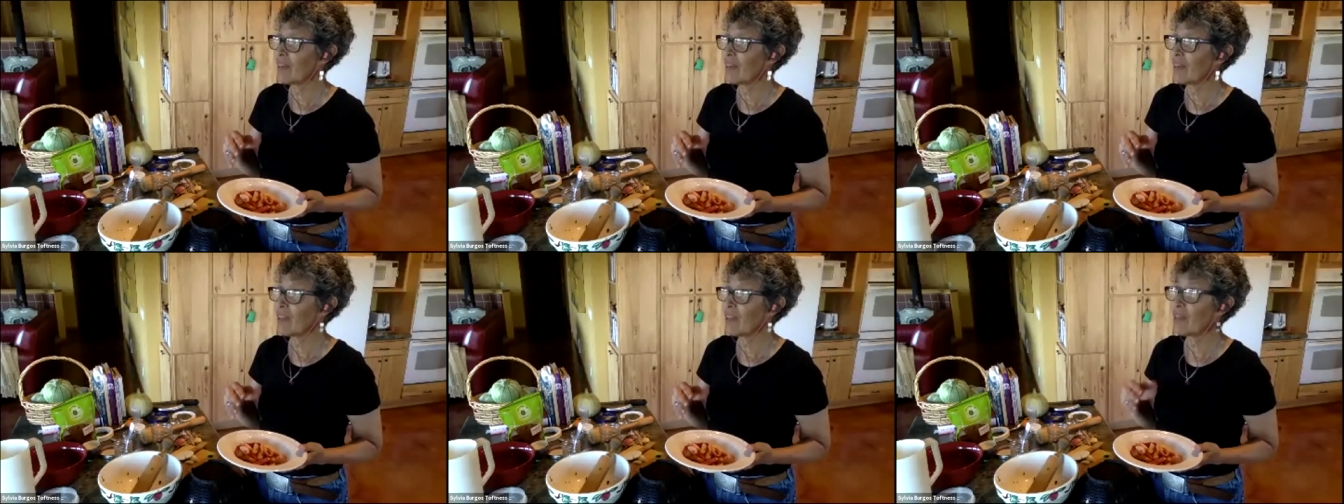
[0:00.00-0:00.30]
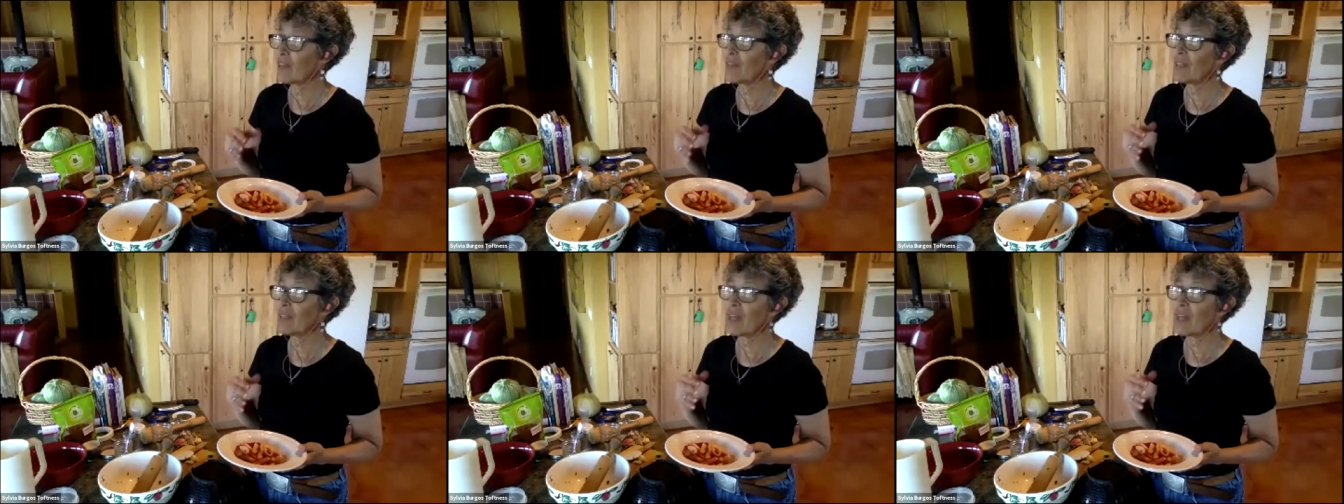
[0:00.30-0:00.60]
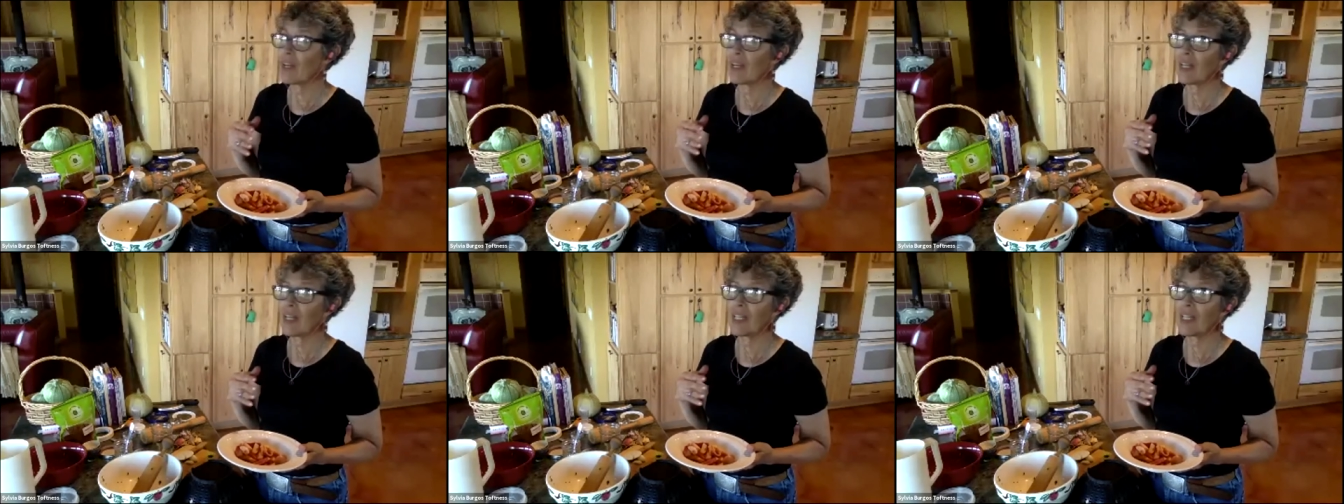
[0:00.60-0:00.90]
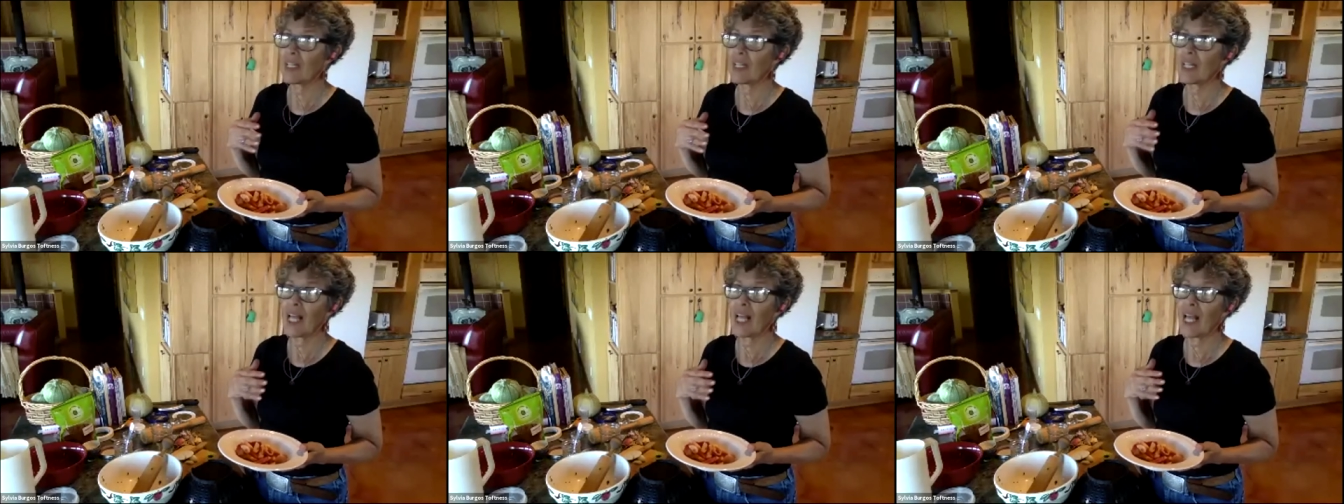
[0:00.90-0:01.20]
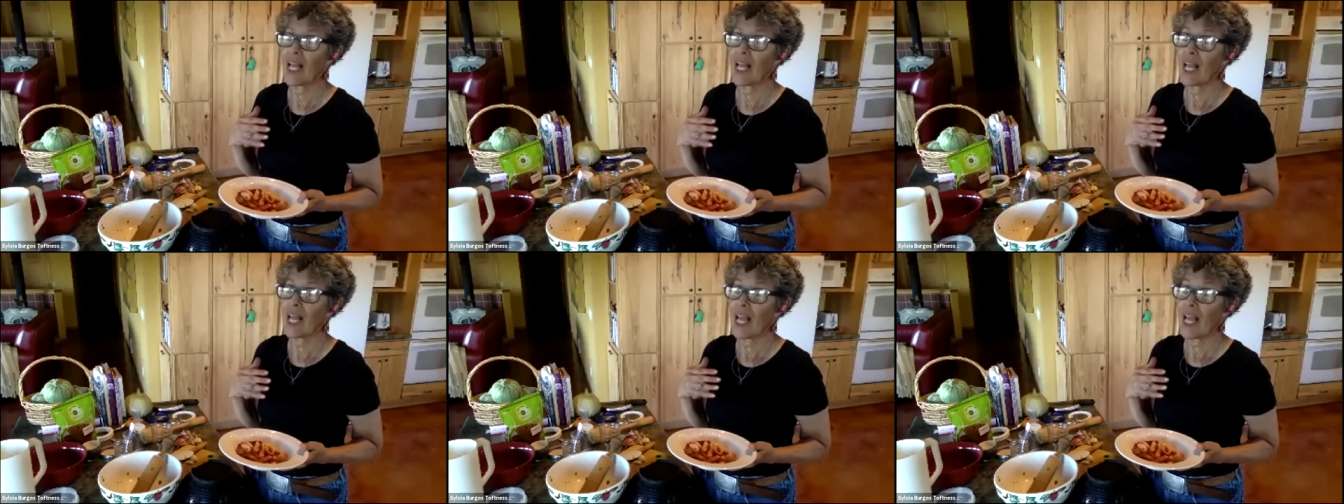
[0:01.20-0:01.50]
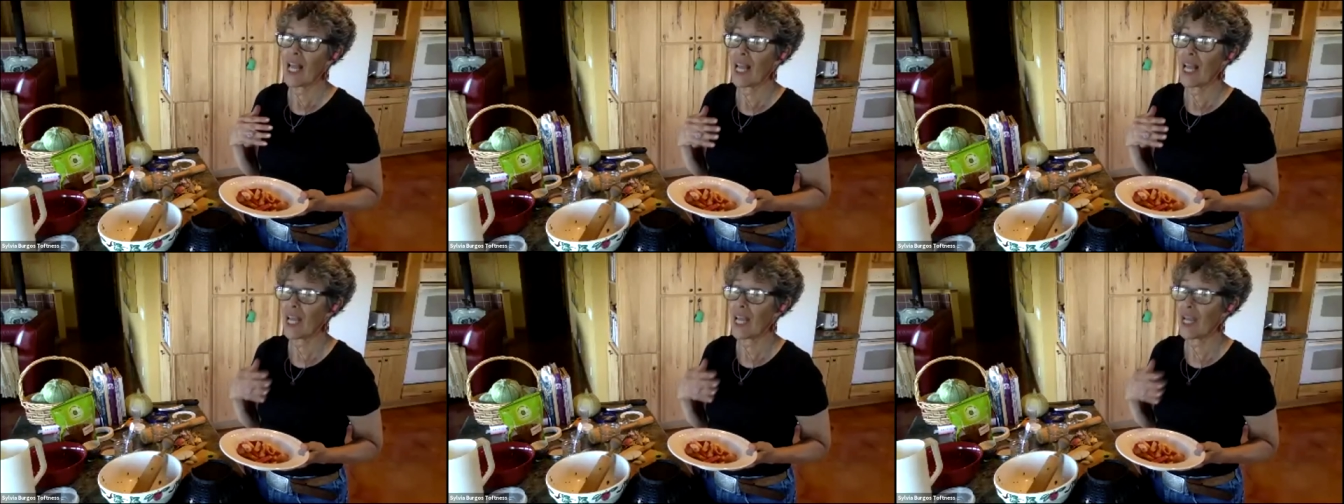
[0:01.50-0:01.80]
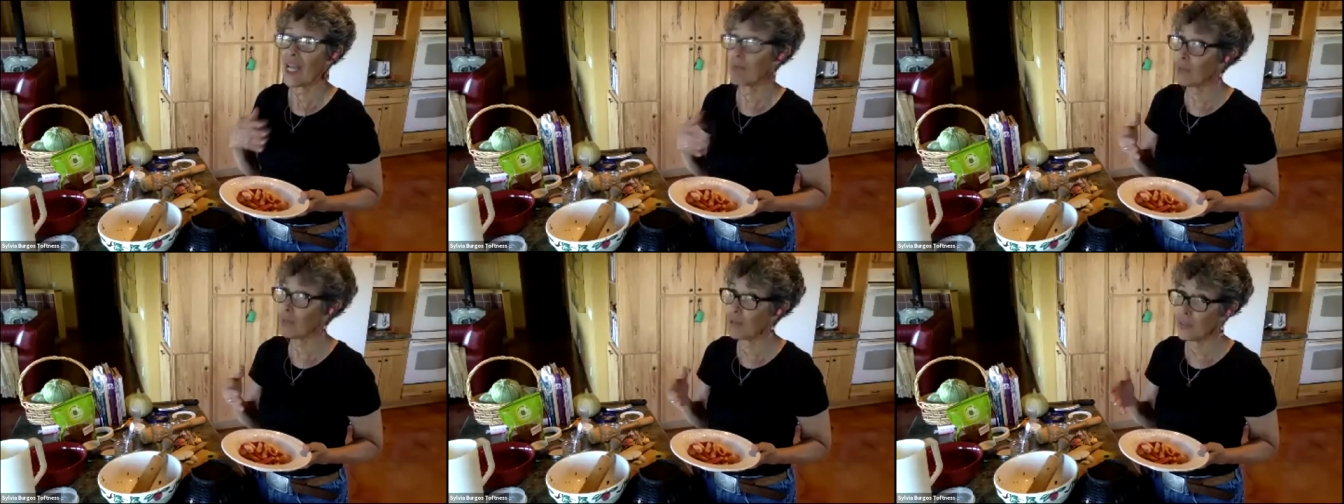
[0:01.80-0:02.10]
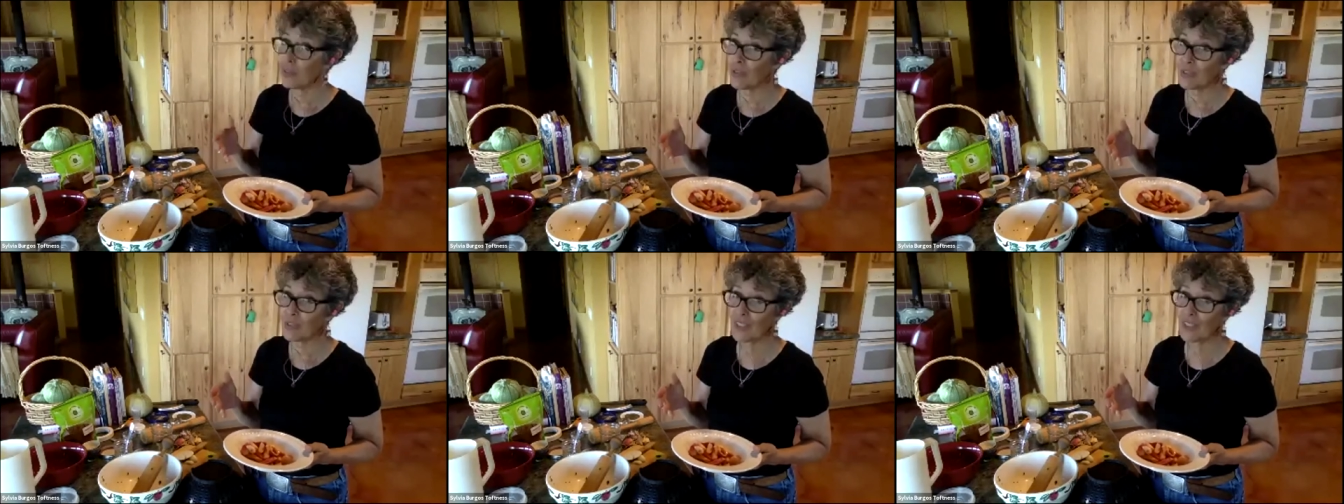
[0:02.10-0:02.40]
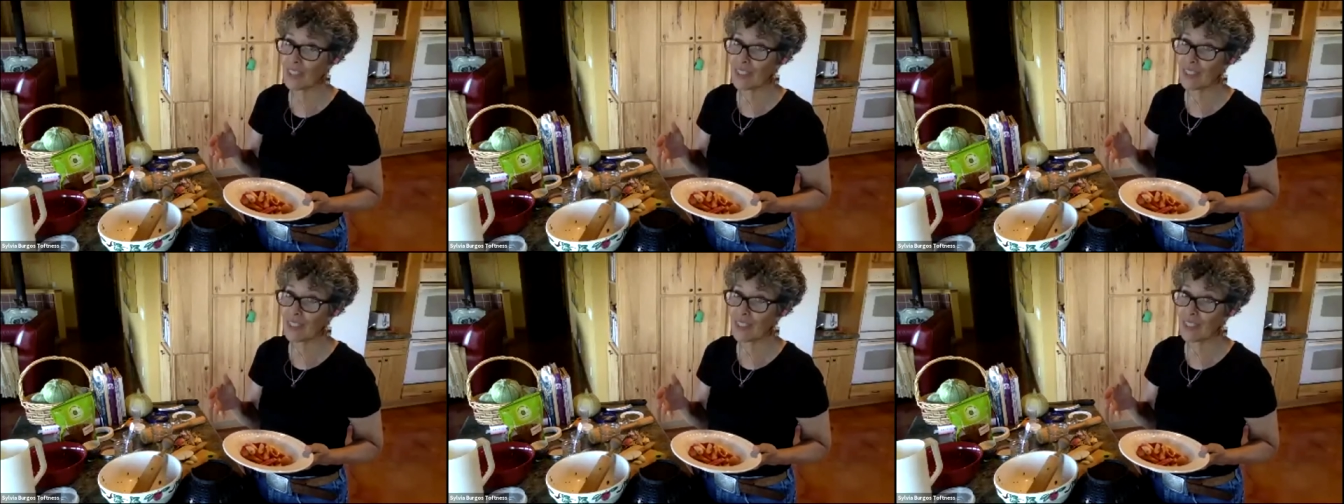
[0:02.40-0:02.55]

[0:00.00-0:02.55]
love it on hamburgers.